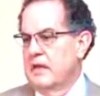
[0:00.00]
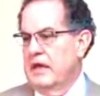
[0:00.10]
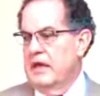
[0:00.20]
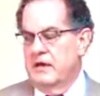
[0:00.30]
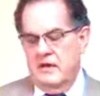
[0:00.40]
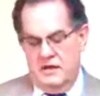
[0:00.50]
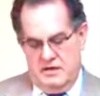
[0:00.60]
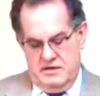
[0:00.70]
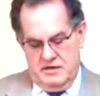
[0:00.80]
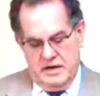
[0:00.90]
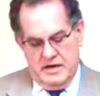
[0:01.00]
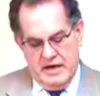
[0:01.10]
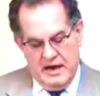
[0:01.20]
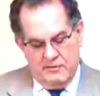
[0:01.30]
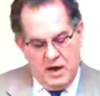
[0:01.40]
And uh, on
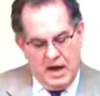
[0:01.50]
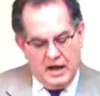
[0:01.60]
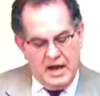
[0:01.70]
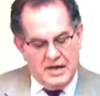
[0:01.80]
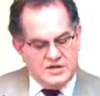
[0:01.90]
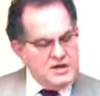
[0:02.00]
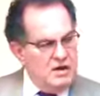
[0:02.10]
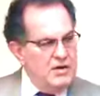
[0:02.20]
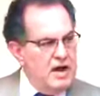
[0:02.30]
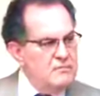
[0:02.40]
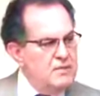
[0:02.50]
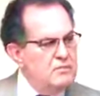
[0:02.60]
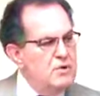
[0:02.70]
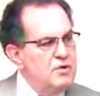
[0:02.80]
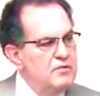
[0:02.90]
that rock I shall not
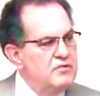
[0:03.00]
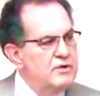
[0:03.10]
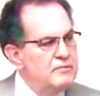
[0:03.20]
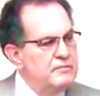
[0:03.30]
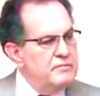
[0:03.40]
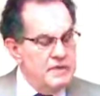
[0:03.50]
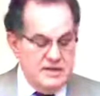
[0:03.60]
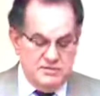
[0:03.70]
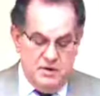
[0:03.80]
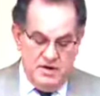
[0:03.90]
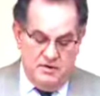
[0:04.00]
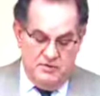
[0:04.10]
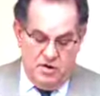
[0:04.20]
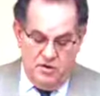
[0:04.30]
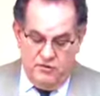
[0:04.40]
be moved. That's what
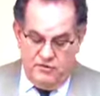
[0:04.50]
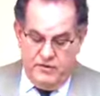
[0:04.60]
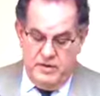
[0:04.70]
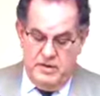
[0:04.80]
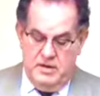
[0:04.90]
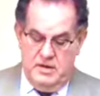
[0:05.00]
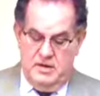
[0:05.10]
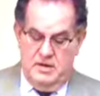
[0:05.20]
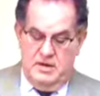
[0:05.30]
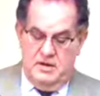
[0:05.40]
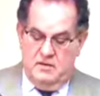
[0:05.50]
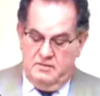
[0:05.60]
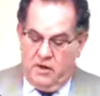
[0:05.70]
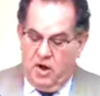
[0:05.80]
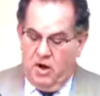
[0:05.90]
drove
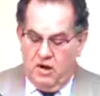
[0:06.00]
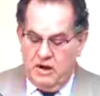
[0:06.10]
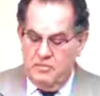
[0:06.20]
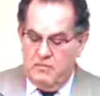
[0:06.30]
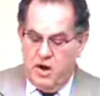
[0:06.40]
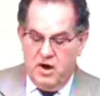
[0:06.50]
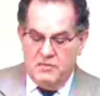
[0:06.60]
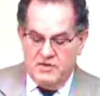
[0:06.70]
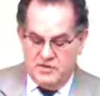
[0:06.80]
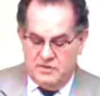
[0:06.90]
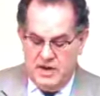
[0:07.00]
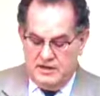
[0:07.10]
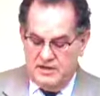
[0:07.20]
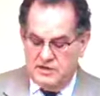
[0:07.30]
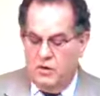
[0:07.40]
Paul and Barnabas
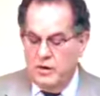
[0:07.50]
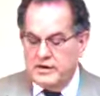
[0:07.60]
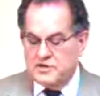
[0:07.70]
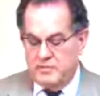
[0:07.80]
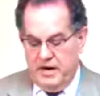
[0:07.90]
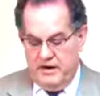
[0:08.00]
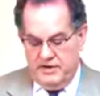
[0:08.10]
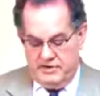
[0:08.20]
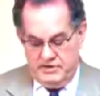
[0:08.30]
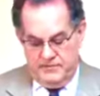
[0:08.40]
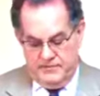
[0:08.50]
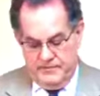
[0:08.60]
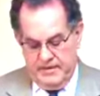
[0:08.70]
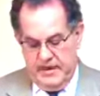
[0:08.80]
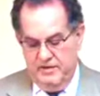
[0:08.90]
throughout this whole experience.
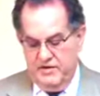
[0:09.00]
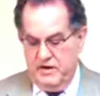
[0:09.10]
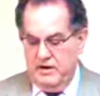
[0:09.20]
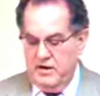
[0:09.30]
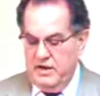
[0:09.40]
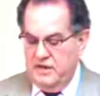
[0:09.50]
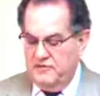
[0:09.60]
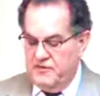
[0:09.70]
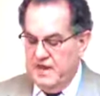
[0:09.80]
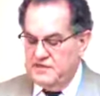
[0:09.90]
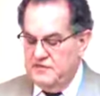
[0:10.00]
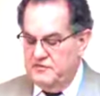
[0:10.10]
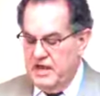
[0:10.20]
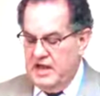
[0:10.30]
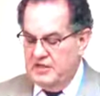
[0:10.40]
Even in the face
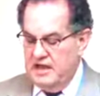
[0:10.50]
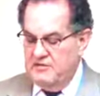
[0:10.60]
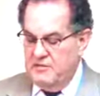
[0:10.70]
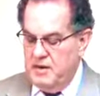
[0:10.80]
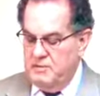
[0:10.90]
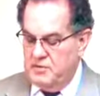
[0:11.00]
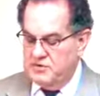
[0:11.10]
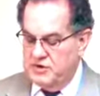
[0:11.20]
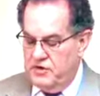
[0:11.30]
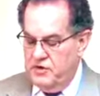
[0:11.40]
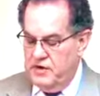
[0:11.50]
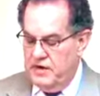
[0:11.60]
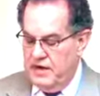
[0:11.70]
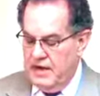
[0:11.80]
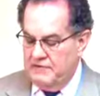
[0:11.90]
of death, having been
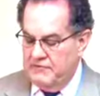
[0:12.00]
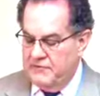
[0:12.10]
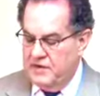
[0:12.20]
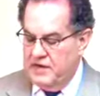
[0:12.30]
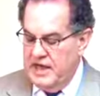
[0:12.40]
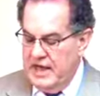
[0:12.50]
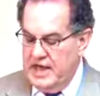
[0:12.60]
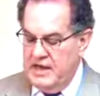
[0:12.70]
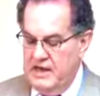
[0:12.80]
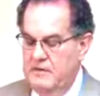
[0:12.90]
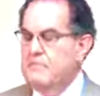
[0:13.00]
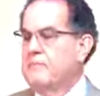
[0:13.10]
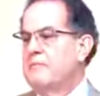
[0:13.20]
persecuted and left for dead,